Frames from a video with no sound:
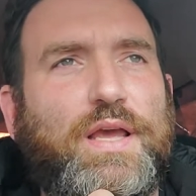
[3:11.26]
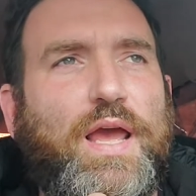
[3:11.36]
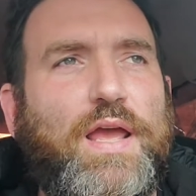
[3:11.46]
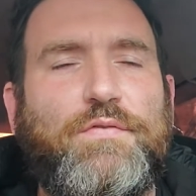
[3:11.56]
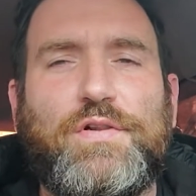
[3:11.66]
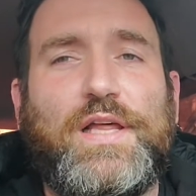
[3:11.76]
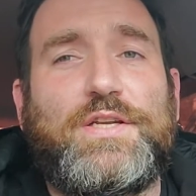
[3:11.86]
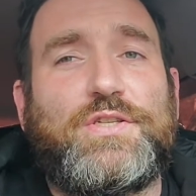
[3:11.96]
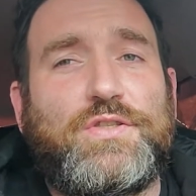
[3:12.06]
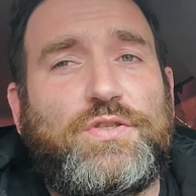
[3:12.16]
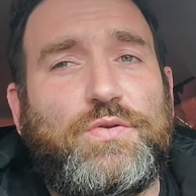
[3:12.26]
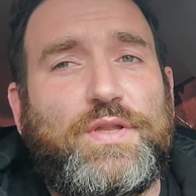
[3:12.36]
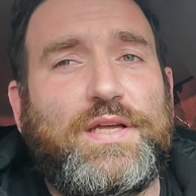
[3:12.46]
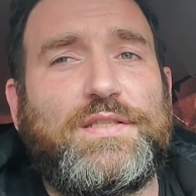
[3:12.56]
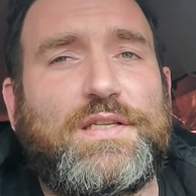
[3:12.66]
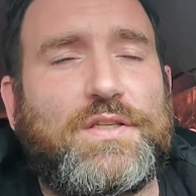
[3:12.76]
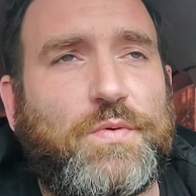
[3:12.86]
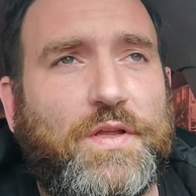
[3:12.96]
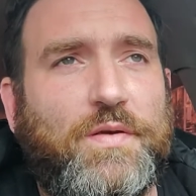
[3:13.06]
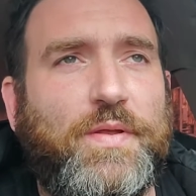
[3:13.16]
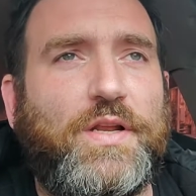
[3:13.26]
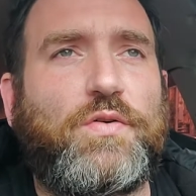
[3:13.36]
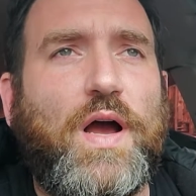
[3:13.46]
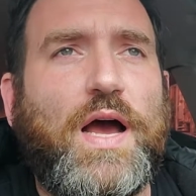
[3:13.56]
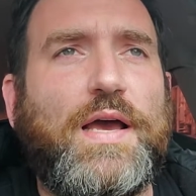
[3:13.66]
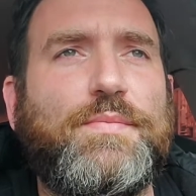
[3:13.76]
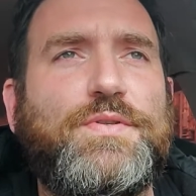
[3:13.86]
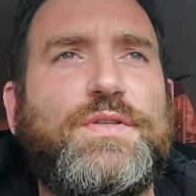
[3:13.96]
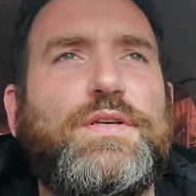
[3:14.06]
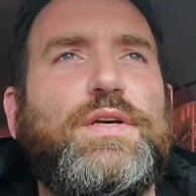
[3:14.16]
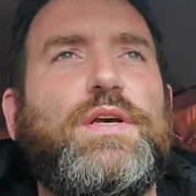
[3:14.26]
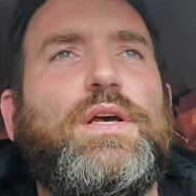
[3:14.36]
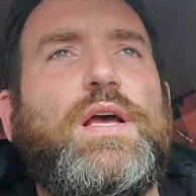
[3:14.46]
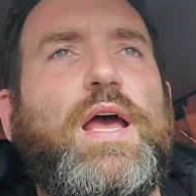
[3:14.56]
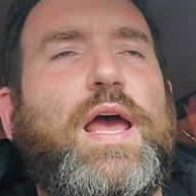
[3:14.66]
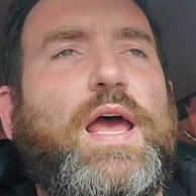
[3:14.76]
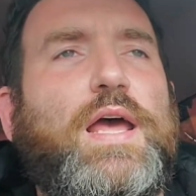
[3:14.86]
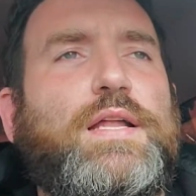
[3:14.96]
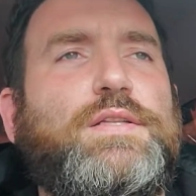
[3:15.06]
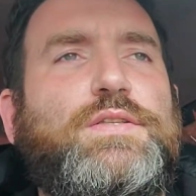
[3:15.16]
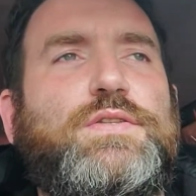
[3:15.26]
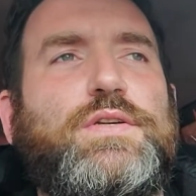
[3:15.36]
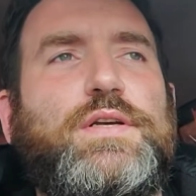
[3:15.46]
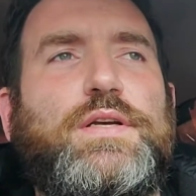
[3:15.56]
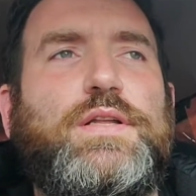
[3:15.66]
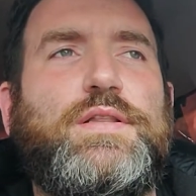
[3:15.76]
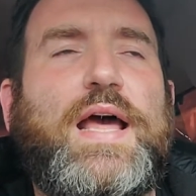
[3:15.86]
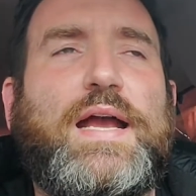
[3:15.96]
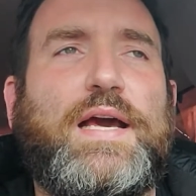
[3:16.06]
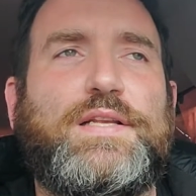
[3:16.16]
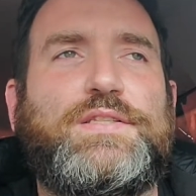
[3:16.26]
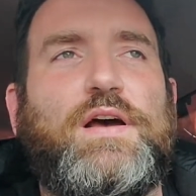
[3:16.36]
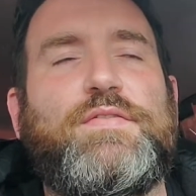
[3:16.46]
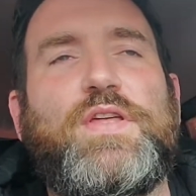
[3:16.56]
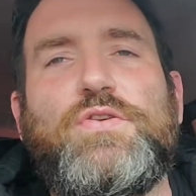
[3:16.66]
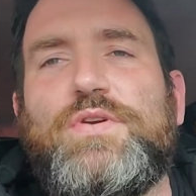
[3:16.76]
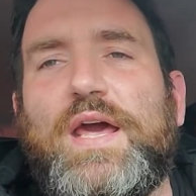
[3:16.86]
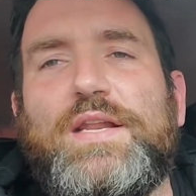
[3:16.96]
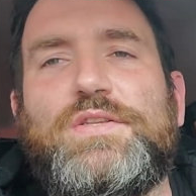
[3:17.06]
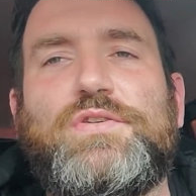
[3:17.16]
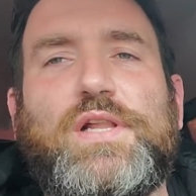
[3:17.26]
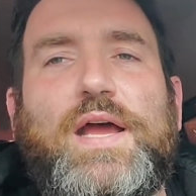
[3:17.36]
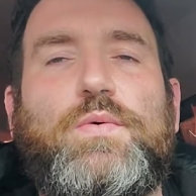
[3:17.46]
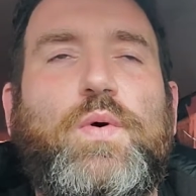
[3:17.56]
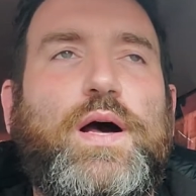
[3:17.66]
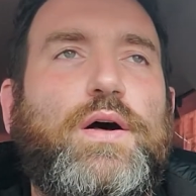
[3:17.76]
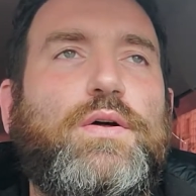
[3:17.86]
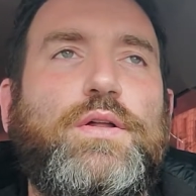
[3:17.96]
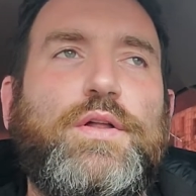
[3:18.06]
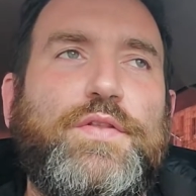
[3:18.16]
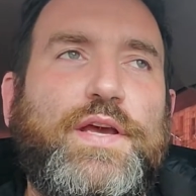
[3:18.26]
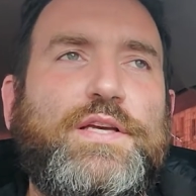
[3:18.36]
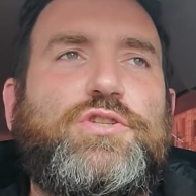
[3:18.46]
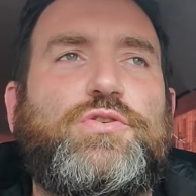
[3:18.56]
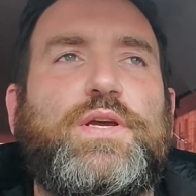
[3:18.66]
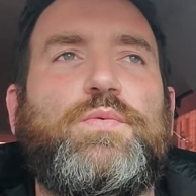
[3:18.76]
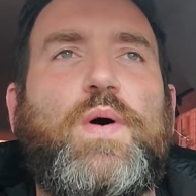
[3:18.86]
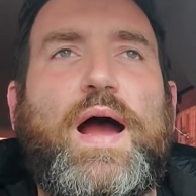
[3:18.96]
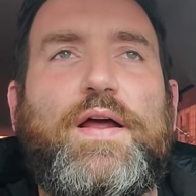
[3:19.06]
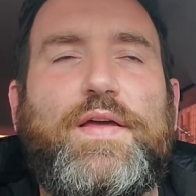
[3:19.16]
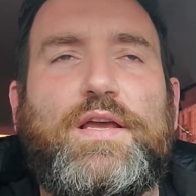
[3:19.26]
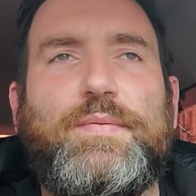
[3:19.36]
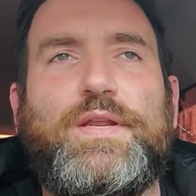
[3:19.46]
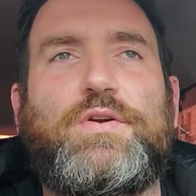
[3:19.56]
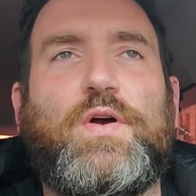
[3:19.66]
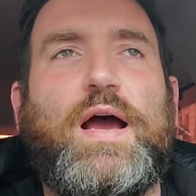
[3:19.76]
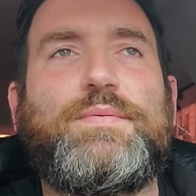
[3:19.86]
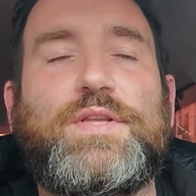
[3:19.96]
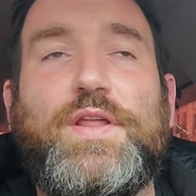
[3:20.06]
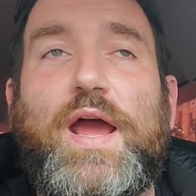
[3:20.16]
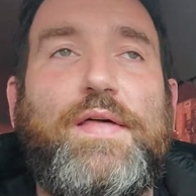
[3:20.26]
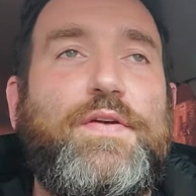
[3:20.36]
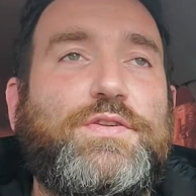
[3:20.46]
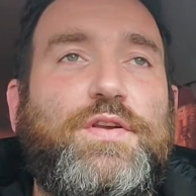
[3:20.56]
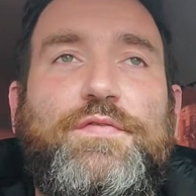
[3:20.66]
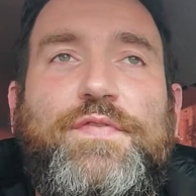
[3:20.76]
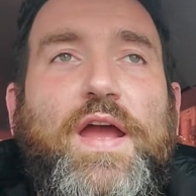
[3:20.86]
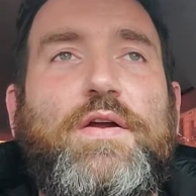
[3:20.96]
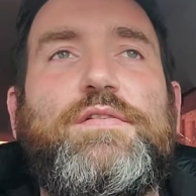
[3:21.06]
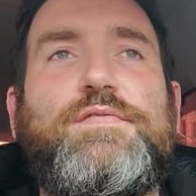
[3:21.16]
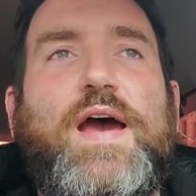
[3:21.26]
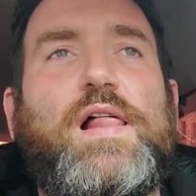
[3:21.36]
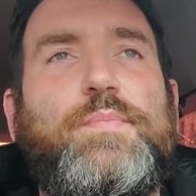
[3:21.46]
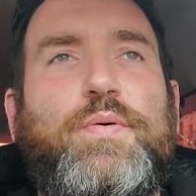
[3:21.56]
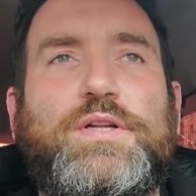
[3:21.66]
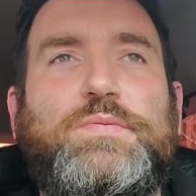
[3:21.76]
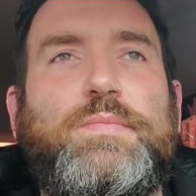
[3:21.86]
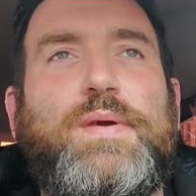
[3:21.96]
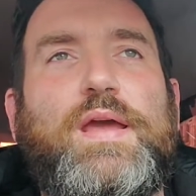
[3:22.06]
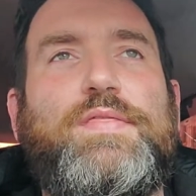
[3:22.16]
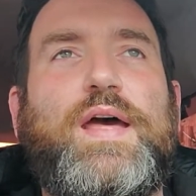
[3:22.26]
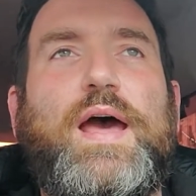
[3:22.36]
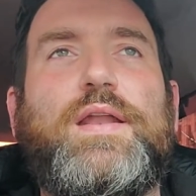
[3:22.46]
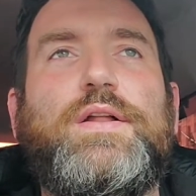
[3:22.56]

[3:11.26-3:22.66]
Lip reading: in relation to the incidents where they're committing crimes, and that kind of stuff. And then you get into the history and why are they committing crimes, and there's a very valid point to be made that